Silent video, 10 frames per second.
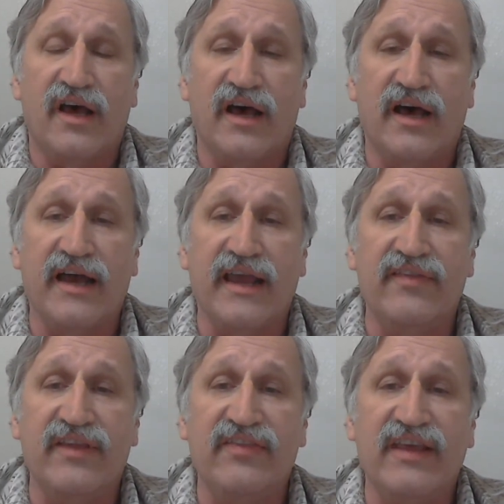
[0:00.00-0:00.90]
Uh,
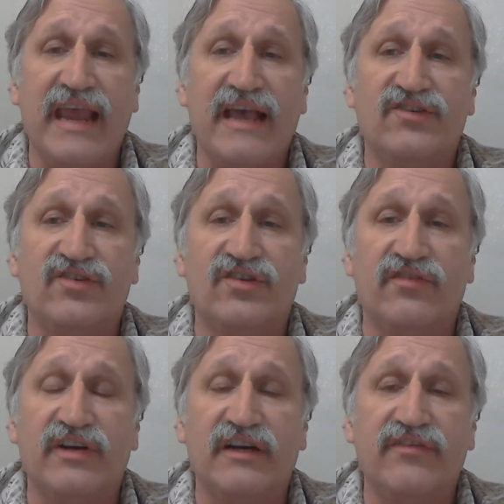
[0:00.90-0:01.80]
and then the answers
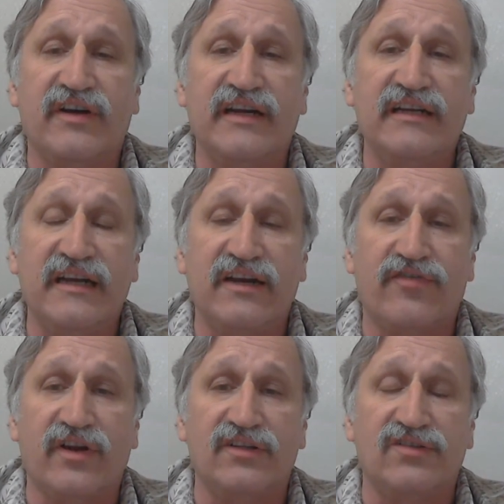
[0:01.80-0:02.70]
are very, very
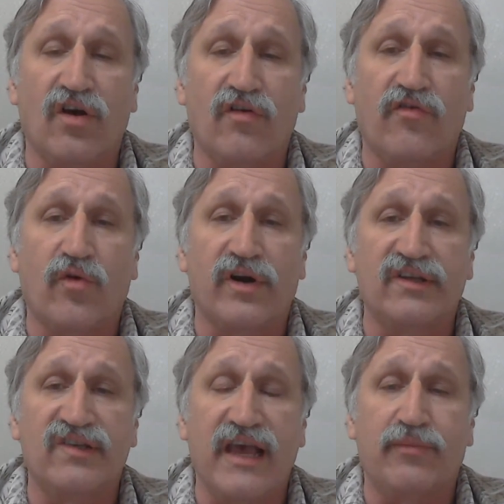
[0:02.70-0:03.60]
different. So for
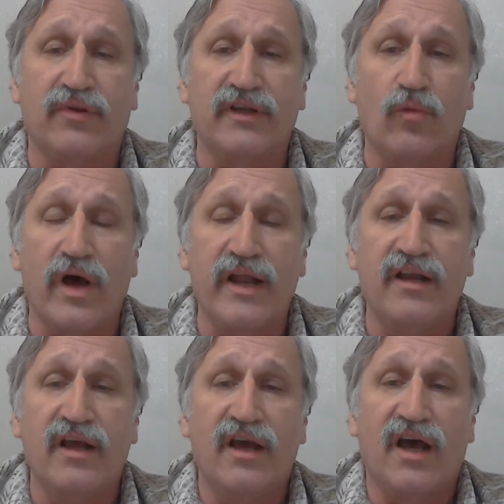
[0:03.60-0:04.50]
example, in
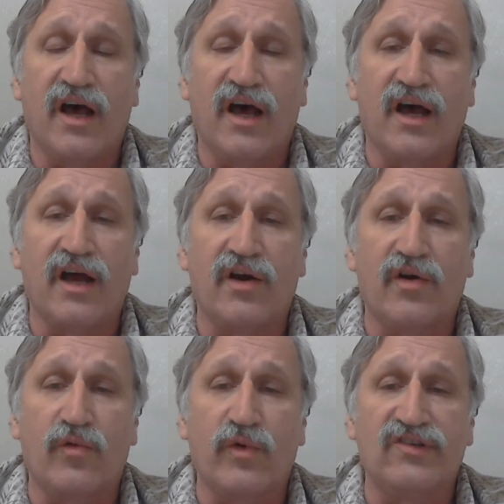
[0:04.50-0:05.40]
one uh,
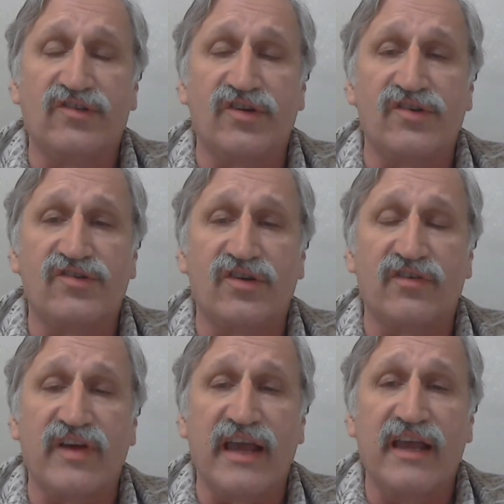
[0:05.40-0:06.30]
research
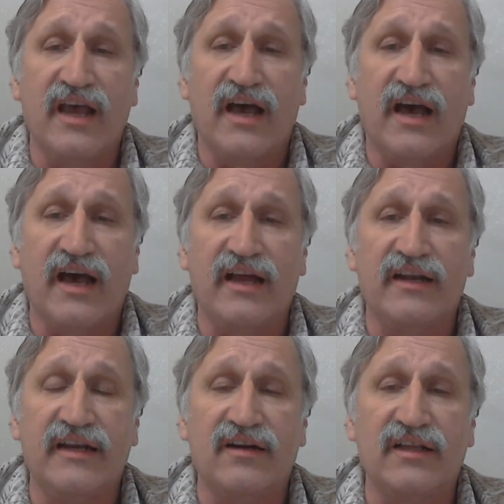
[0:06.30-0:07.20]
survey, uh,
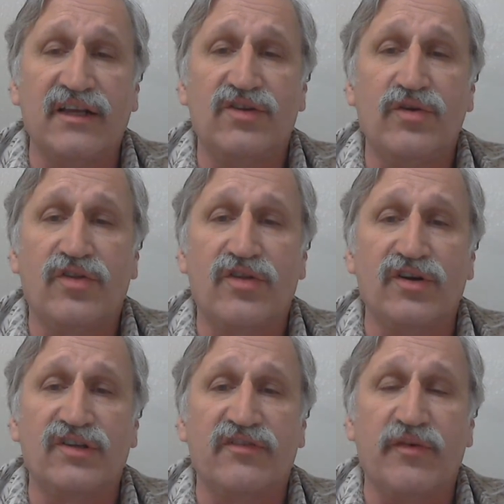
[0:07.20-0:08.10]
nearly
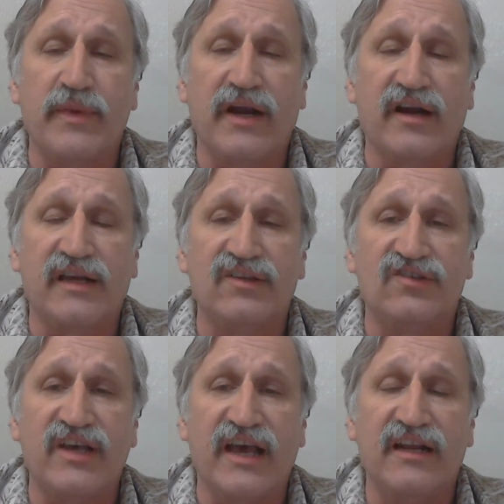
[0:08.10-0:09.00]
two-thirds of
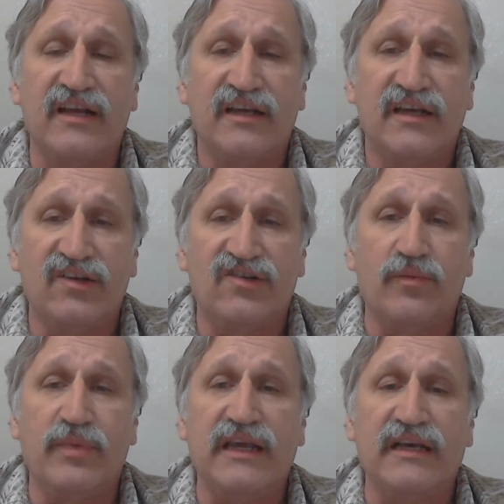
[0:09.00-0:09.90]
Americans said it
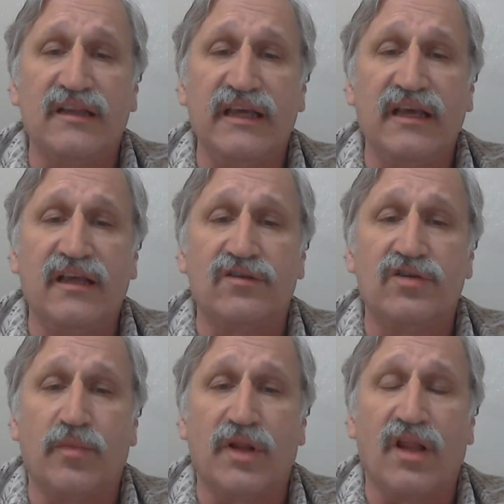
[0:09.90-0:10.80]
should be illegal
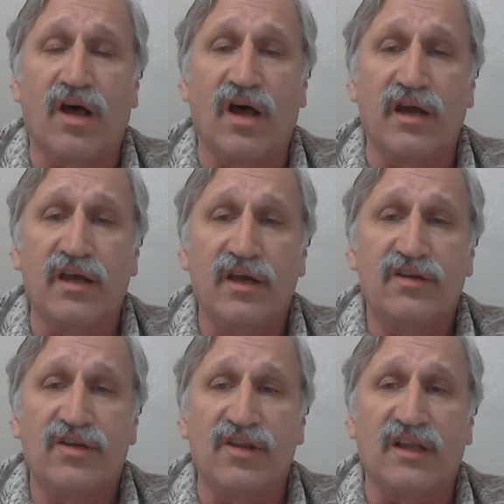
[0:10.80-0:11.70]
to belong
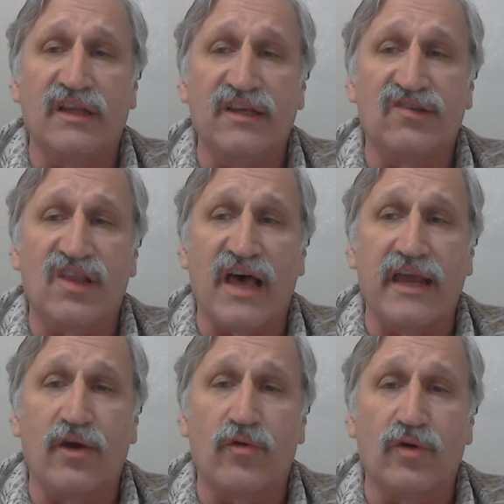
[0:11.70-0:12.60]
to the least
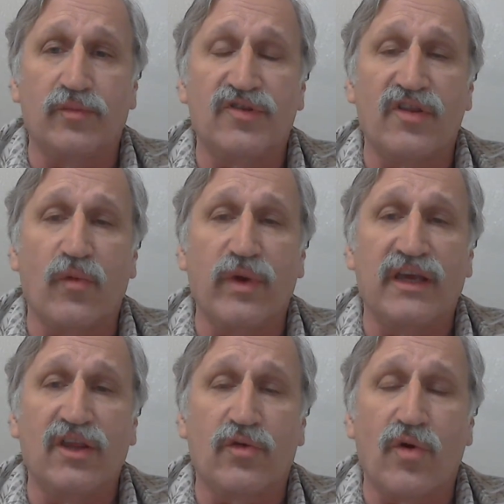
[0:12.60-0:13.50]
liked group so that we
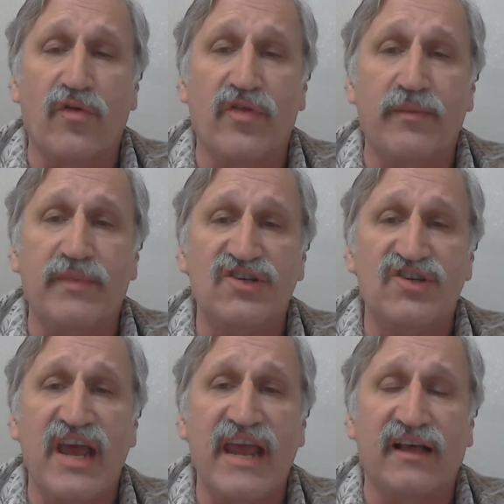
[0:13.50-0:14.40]
can throw them in
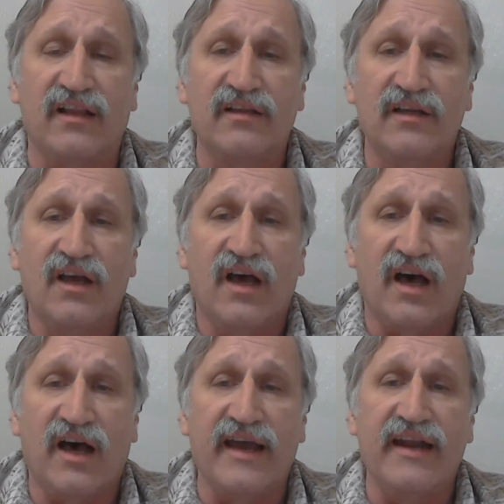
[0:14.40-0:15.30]
jail.
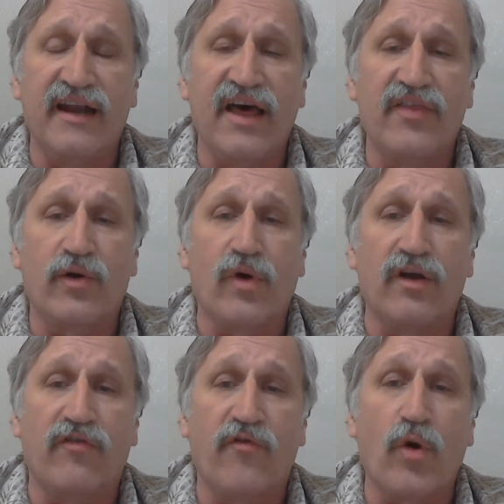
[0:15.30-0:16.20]
Uh, and another
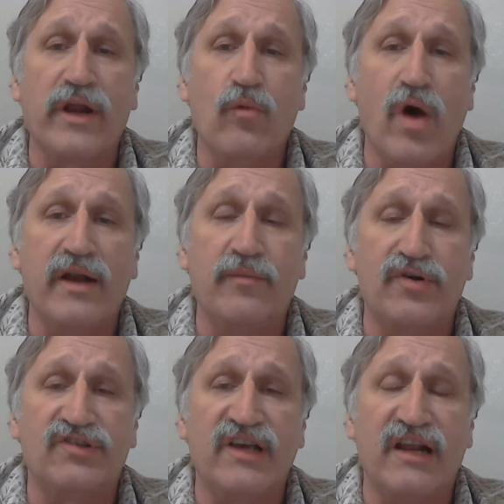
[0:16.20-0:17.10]
one, 41%
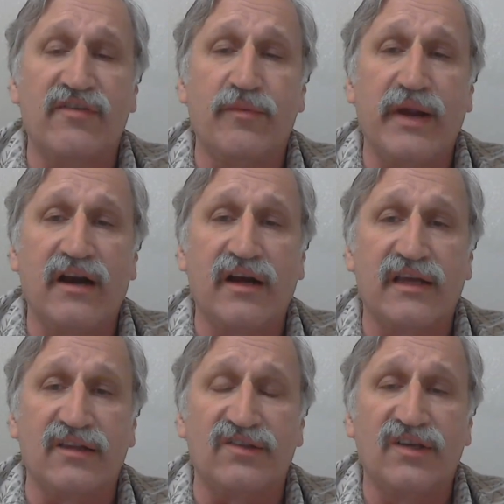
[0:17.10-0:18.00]
of
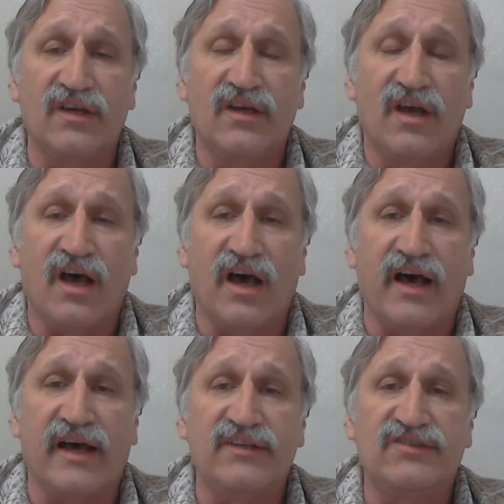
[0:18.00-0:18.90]
Americans
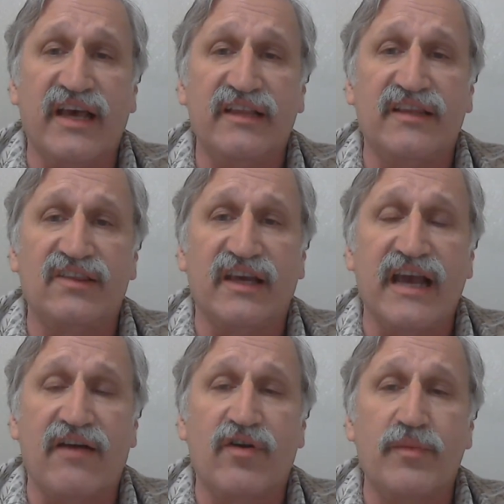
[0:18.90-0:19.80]
uh, said that the
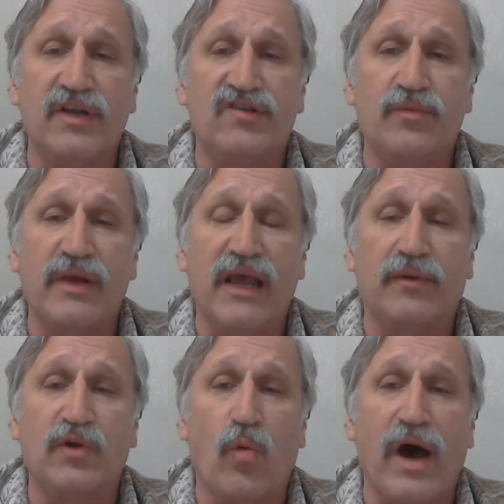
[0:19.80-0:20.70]
government should be
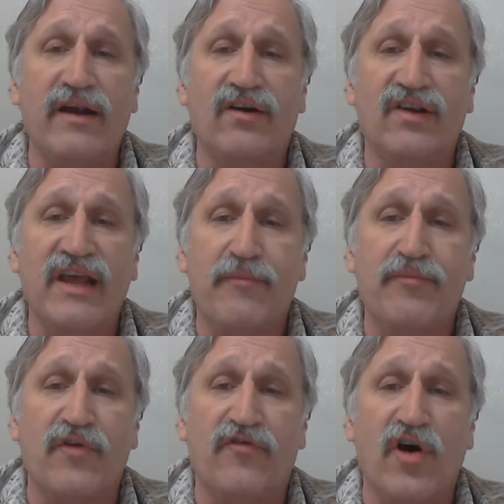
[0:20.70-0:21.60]
able to wiretap
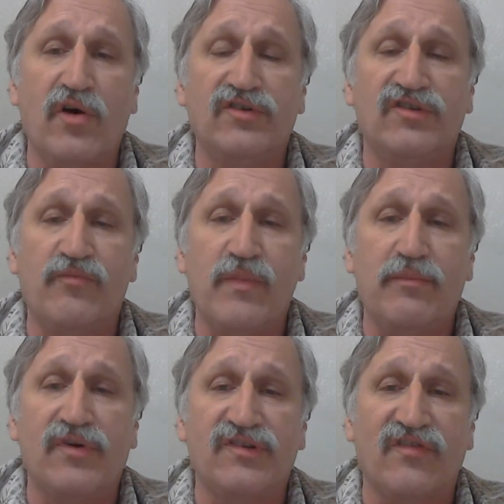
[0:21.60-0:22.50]
the phones of
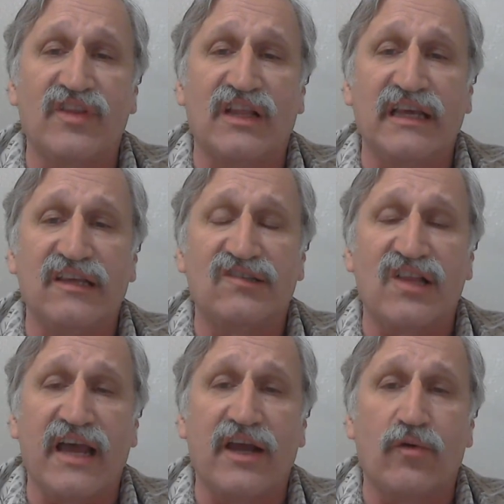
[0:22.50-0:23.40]
members of the least
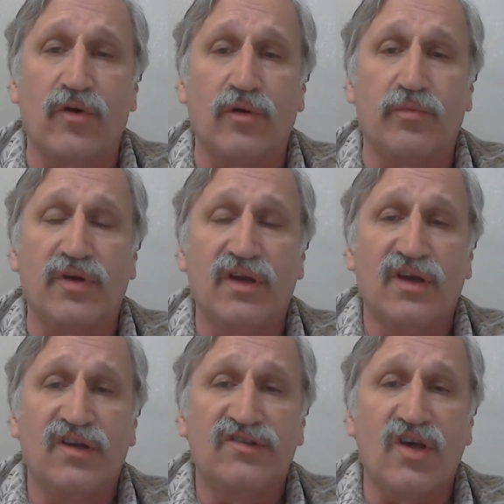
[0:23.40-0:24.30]
liked group
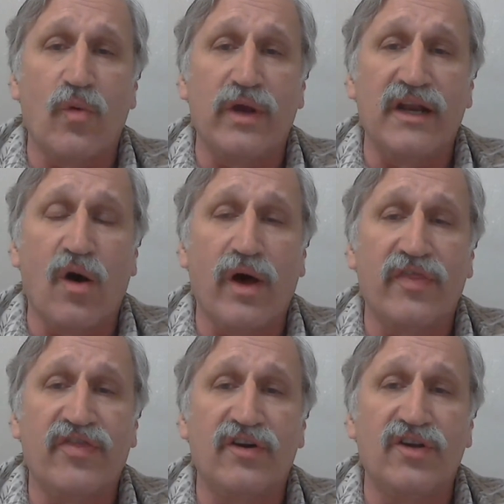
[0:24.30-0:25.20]
so we know
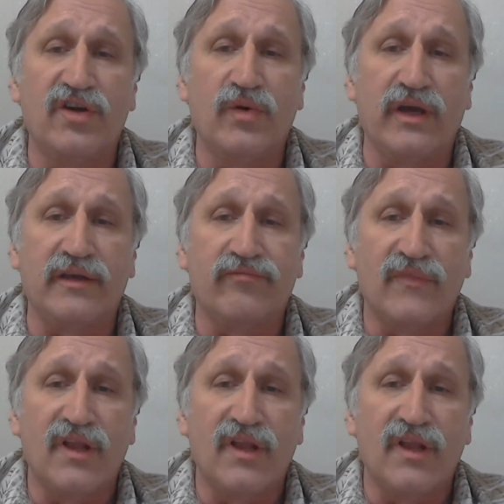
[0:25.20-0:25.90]
what they're doing.